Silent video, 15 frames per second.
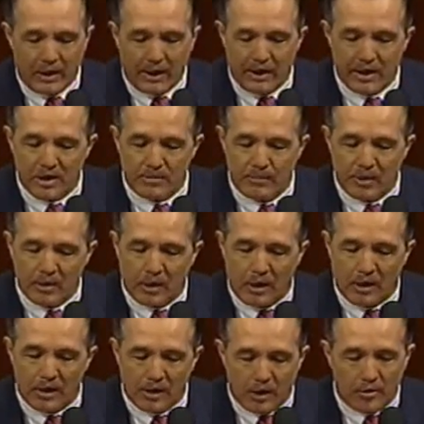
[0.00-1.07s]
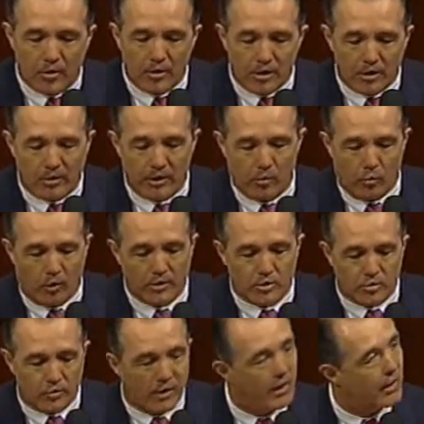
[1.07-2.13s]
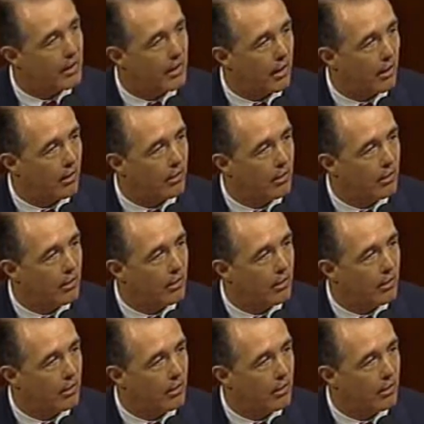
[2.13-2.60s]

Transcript: and he spent another nearly $1 trillion